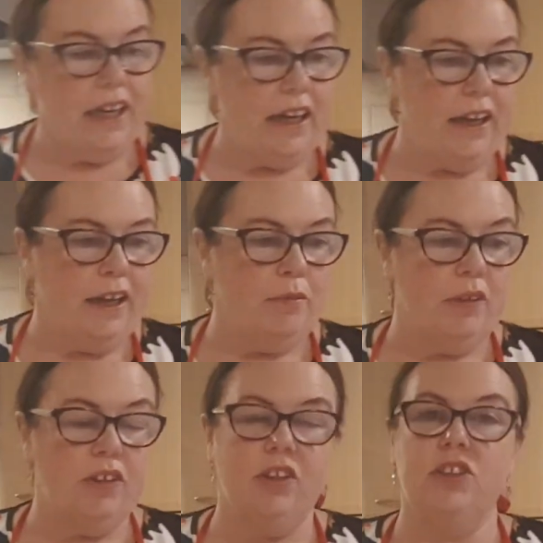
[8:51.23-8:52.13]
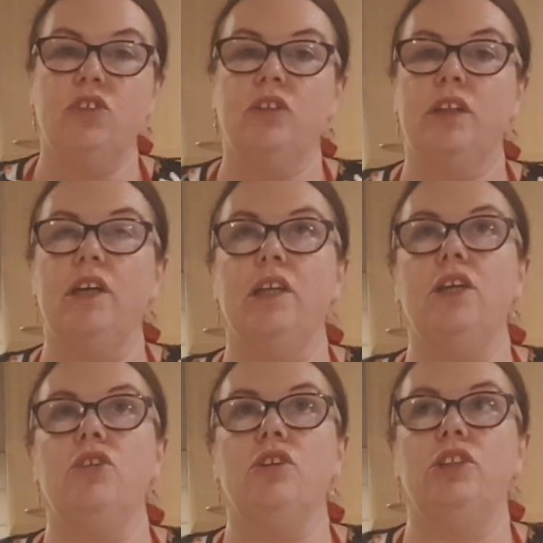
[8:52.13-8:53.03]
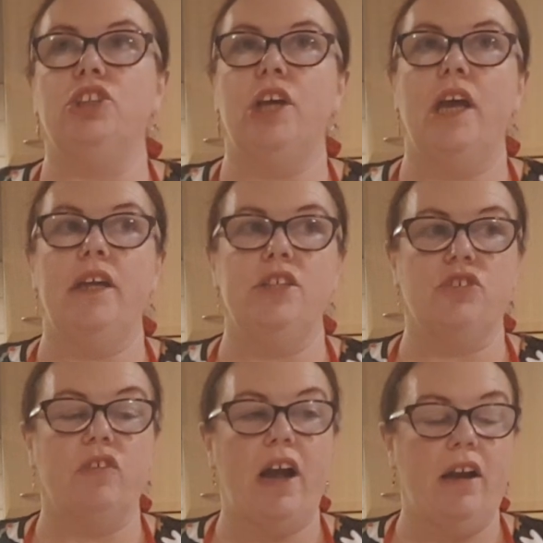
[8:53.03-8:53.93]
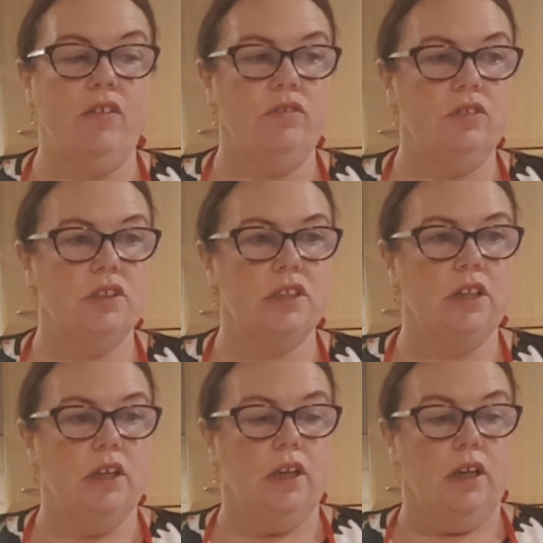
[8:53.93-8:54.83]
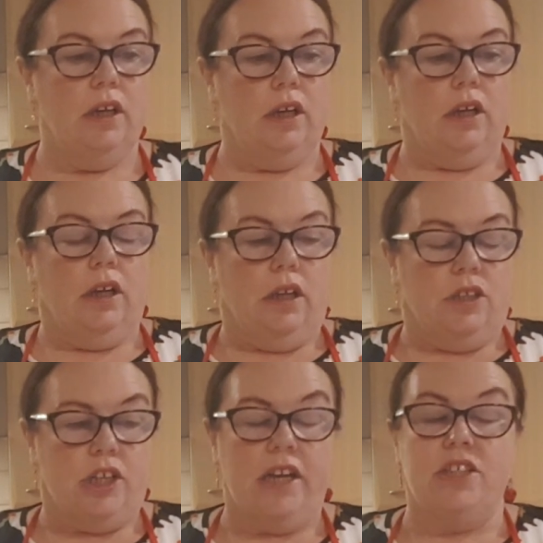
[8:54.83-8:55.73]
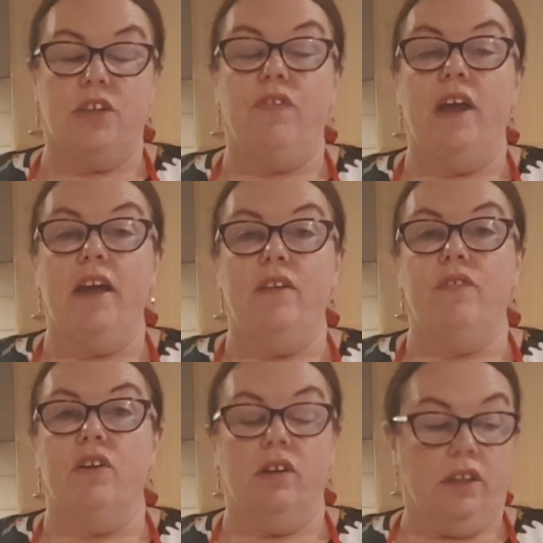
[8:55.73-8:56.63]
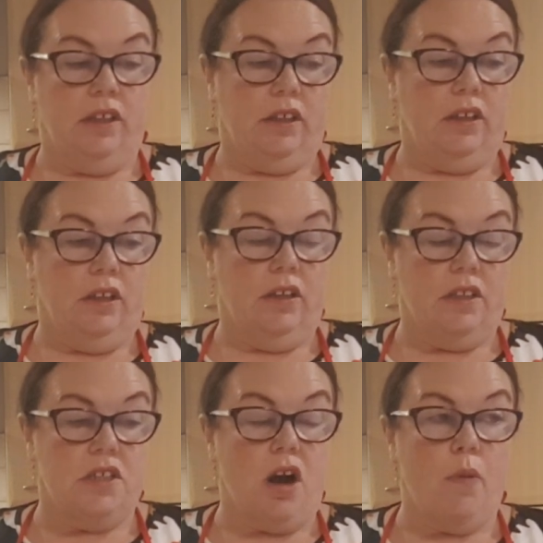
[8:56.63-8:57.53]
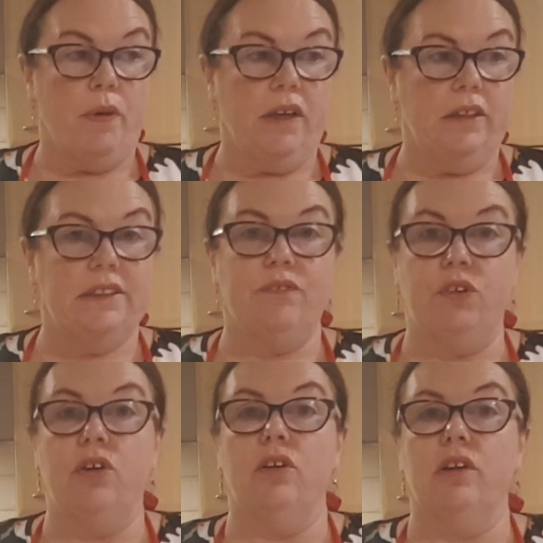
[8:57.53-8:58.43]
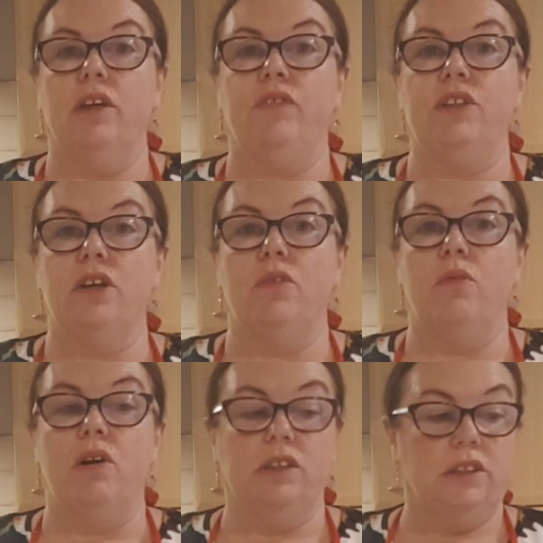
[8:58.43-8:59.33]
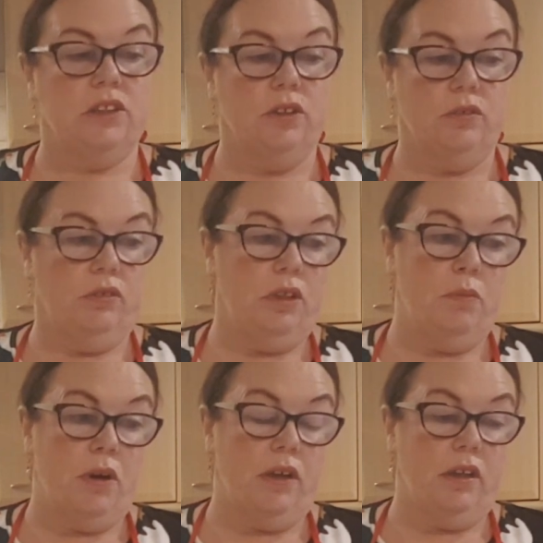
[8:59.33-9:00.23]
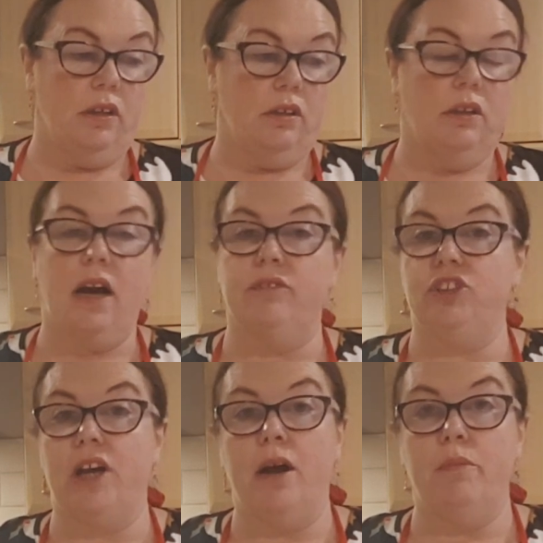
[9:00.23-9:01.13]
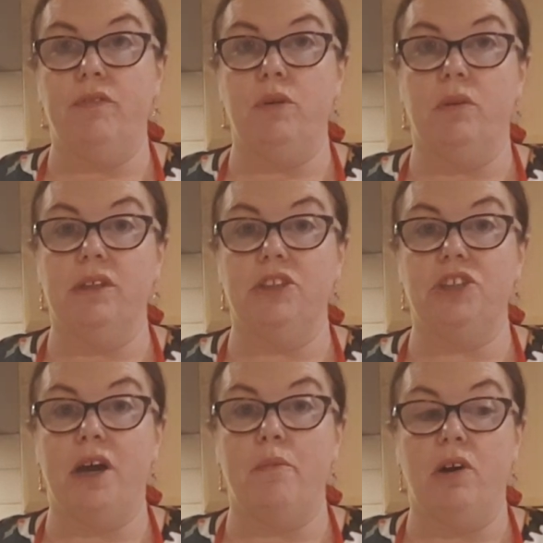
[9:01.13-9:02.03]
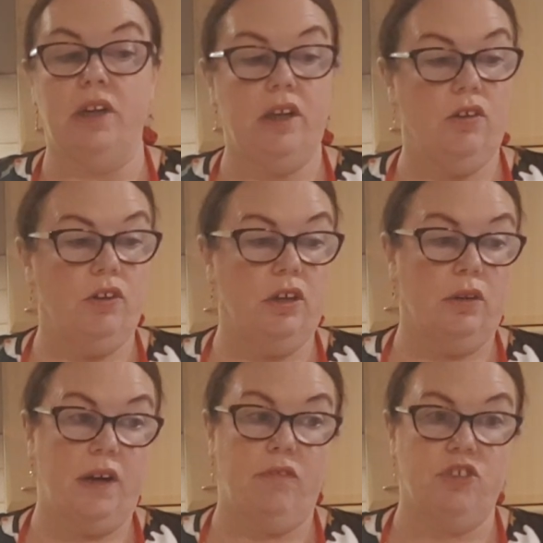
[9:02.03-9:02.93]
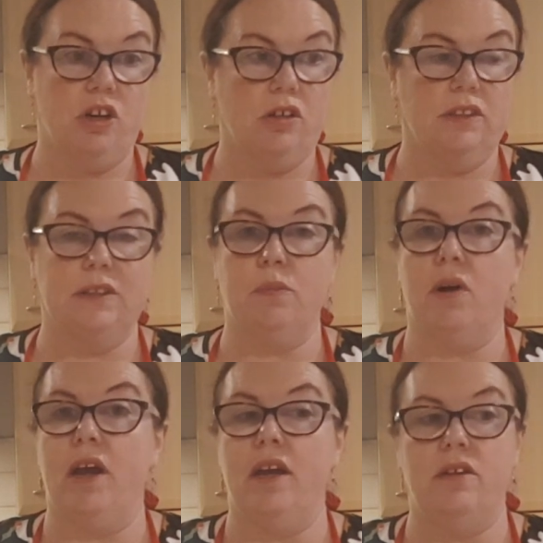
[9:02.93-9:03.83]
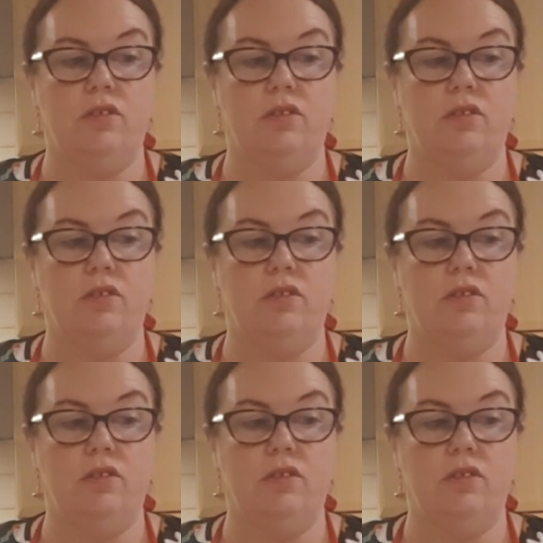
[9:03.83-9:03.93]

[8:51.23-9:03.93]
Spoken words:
They're the sort of thing that you could change around, change the flavour, the toppings for if you don't want. So you might have jam if you wanted jam on it, or you could have chocolate spread